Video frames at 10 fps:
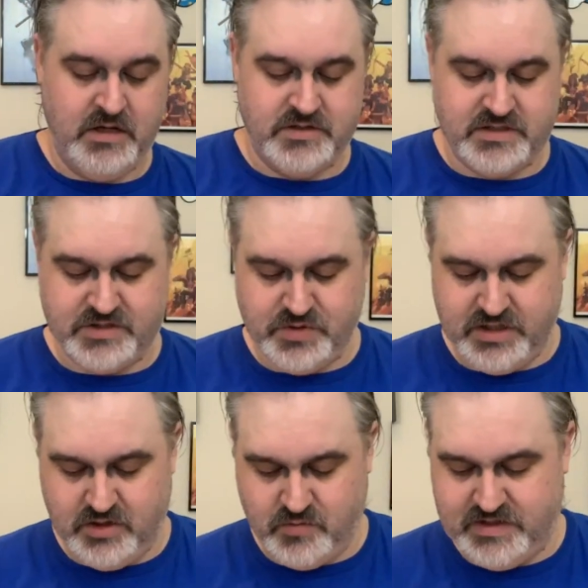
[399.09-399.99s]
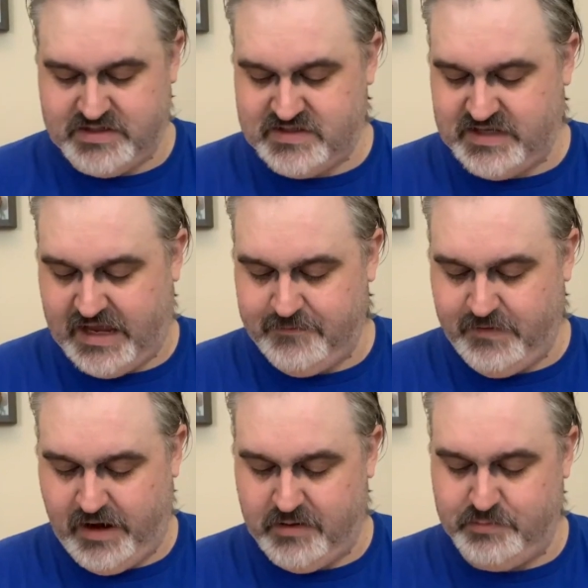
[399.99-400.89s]
So next we're gonna go with a
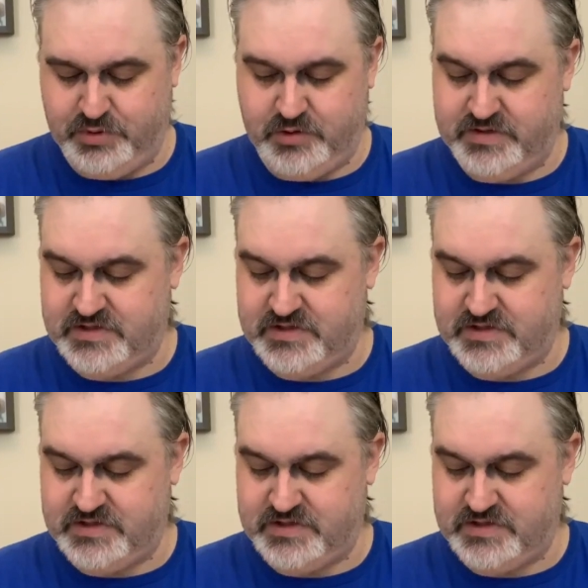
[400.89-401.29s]
sapphire blue.